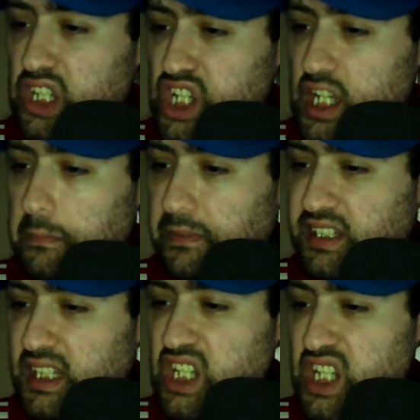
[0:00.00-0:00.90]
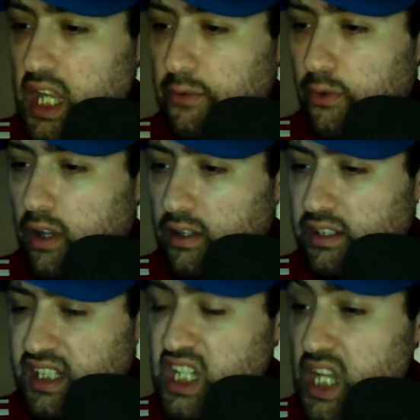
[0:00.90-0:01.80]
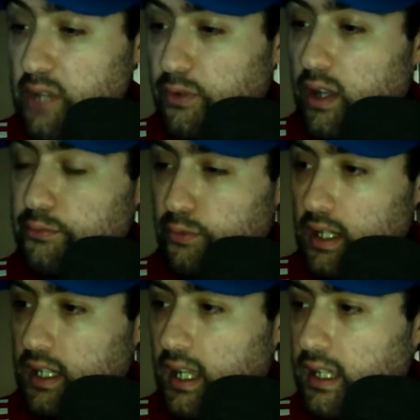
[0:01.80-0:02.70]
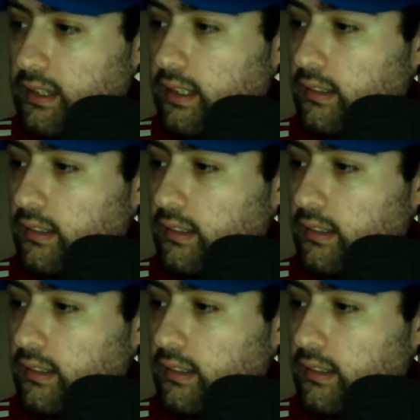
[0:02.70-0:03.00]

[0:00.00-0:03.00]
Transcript: Jeep CJ5 Renegade,